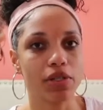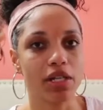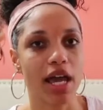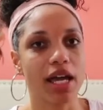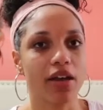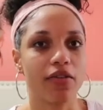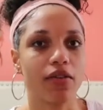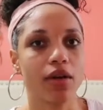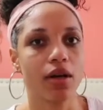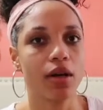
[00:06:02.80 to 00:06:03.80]
to kind of
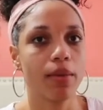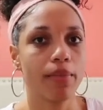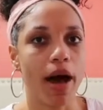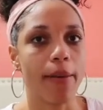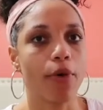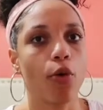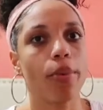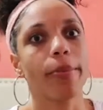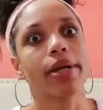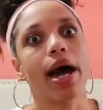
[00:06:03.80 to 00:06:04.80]
pop
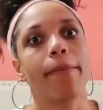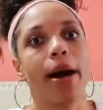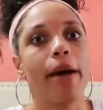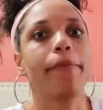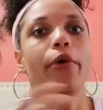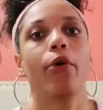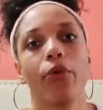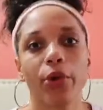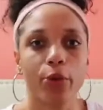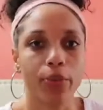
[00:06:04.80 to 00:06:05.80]
open but not pop all the
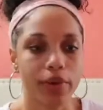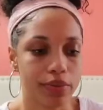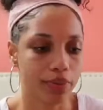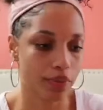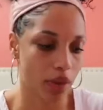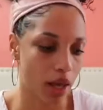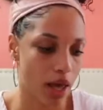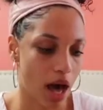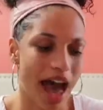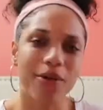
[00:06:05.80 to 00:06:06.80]
way open.
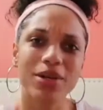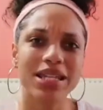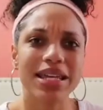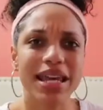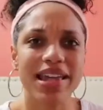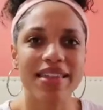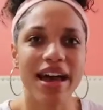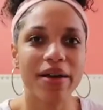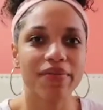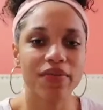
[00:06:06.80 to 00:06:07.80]
I wasn't getting
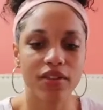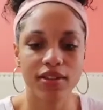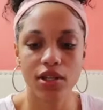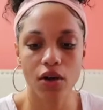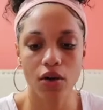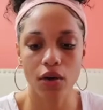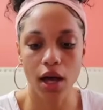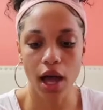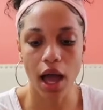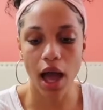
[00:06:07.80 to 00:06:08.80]
that, so
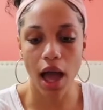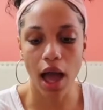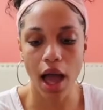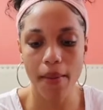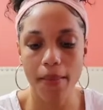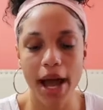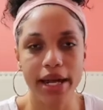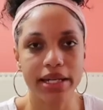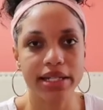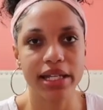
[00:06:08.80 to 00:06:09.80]

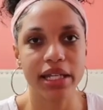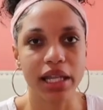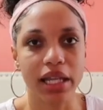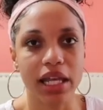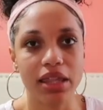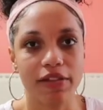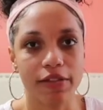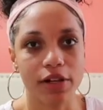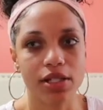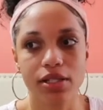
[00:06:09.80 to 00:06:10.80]
mine did leak the
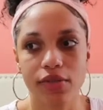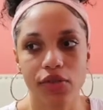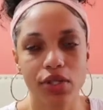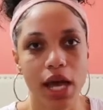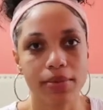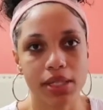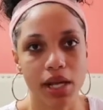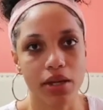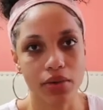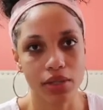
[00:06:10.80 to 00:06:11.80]
first few times that I
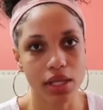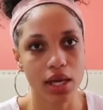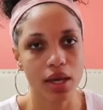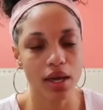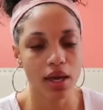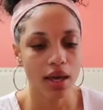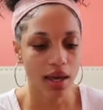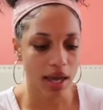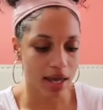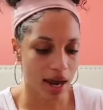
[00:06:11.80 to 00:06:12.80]
used it.
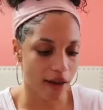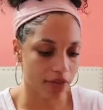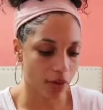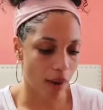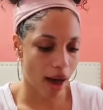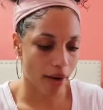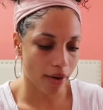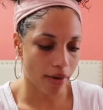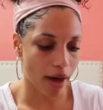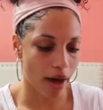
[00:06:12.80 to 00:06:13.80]
And after a
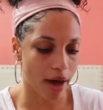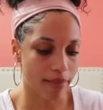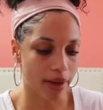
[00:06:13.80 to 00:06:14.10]
while, I